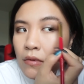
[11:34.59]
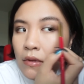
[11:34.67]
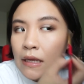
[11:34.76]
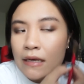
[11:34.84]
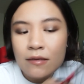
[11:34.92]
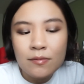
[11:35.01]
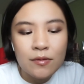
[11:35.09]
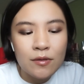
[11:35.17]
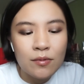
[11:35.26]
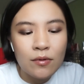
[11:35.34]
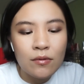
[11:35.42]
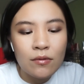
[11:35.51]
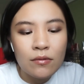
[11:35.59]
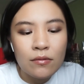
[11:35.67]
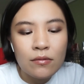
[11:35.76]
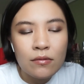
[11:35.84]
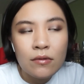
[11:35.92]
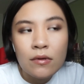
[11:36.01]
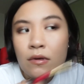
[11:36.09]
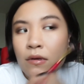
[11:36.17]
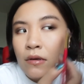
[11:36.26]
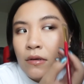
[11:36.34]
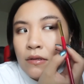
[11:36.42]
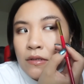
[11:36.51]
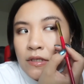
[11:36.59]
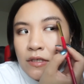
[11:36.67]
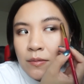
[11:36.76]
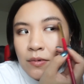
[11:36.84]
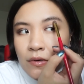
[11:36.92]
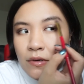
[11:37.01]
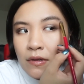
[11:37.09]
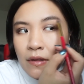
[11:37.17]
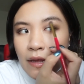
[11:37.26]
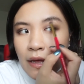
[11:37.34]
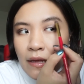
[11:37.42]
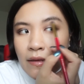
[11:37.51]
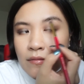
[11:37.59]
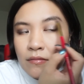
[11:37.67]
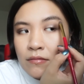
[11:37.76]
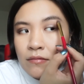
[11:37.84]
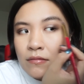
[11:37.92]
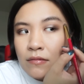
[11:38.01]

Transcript: like people deeper than